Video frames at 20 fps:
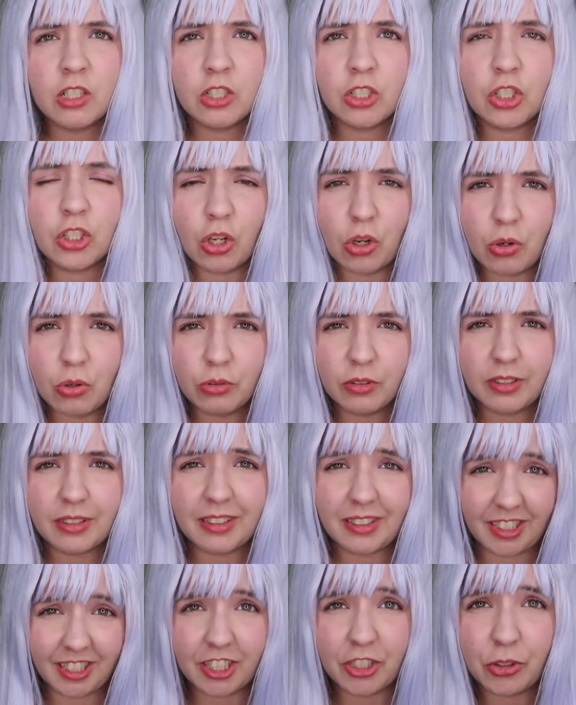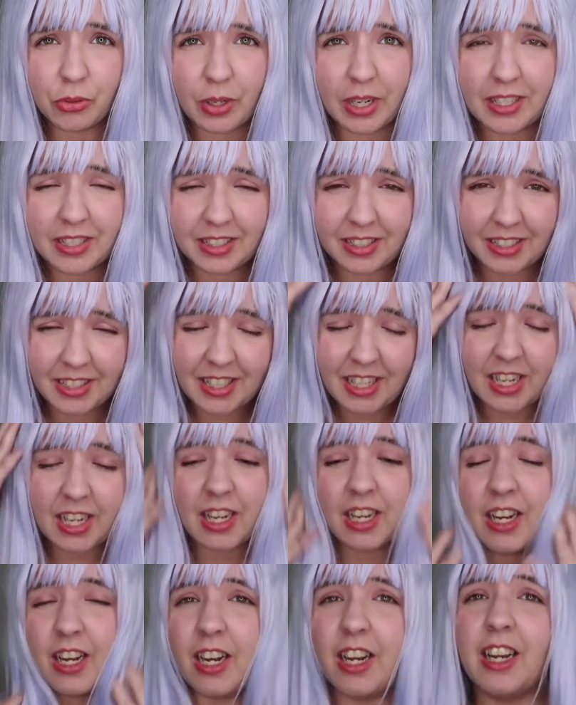So, the dress.
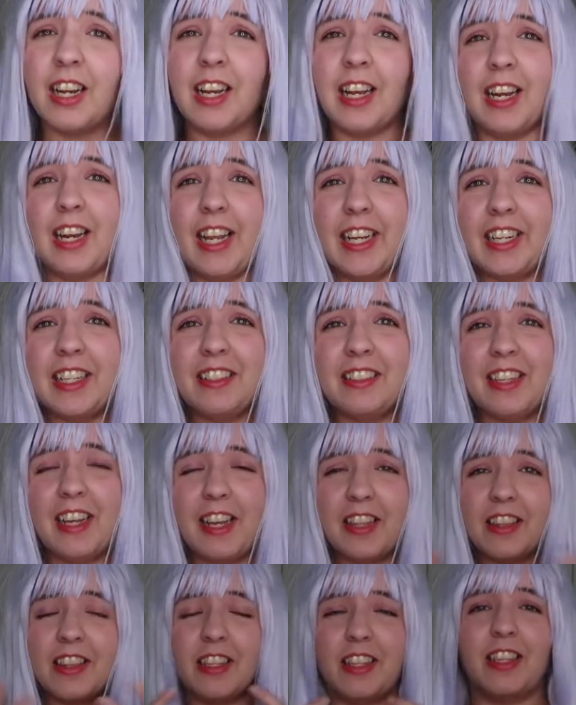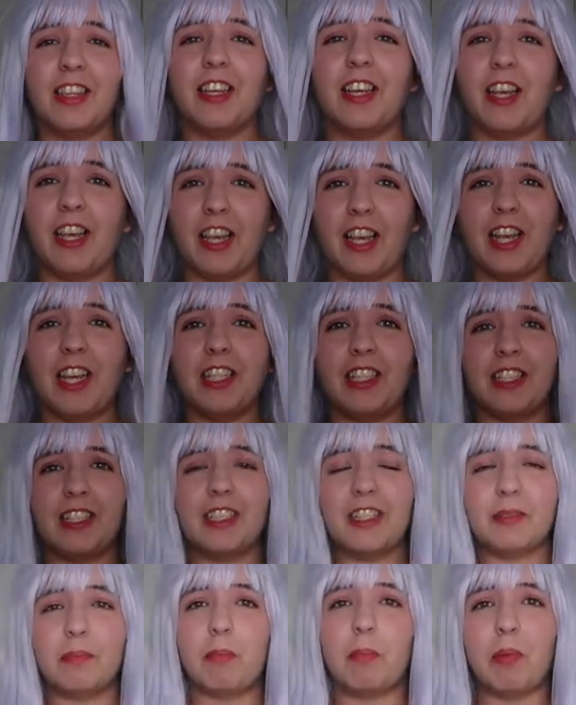Like I said,
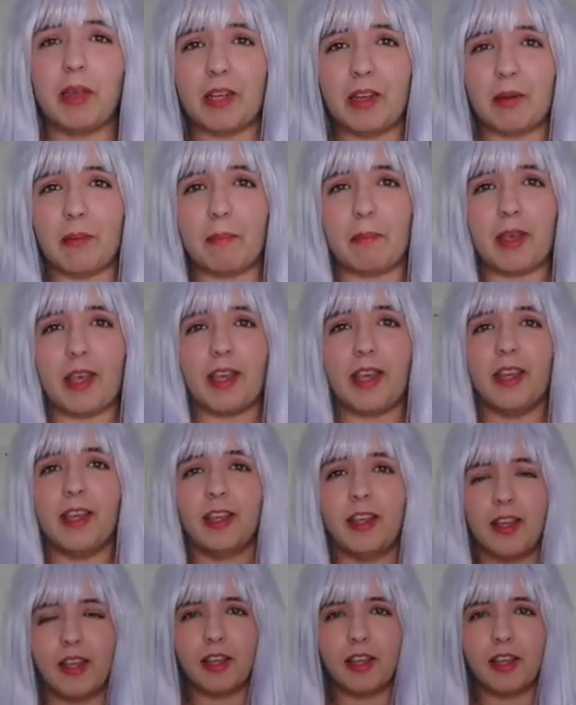it's big on me.